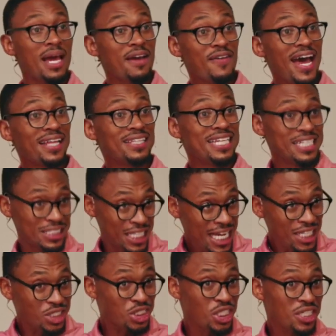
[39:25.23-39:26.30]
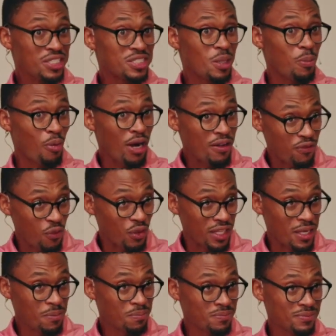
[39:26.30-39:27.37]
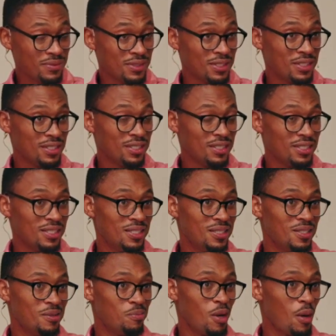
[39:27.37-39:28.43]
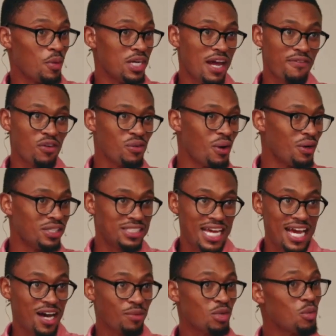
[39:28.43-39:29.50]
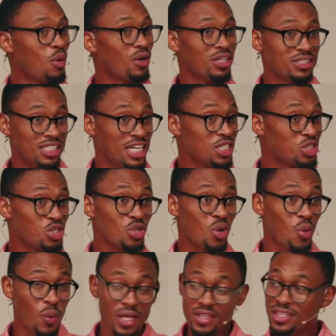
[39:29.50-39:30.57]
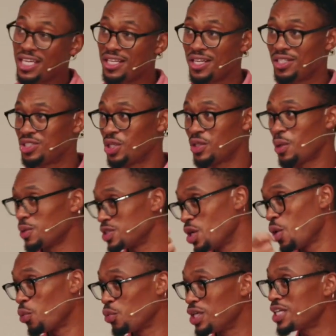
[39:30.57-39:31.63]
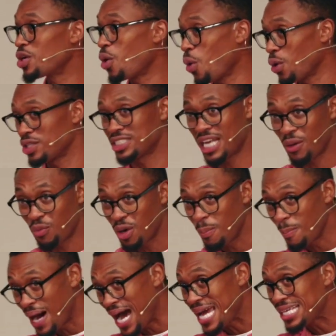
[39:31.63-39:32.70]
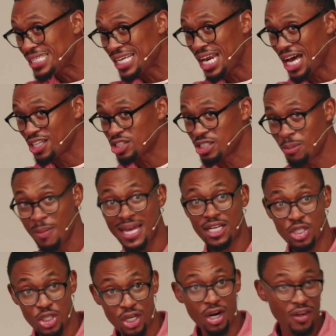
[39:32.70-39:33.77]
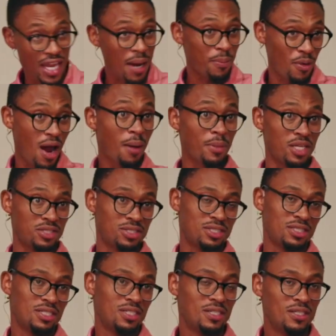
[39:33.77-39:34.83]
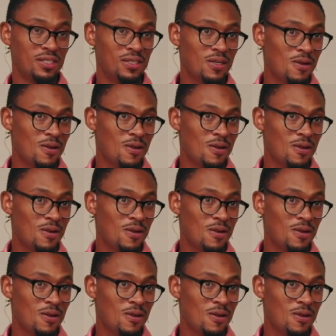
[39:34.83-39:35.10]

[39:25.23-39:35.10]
We may have had the intention to pray for them, but we never wrote it down. We weren't intentional with it, and so there was no recourse that reminded us to make good on that promise.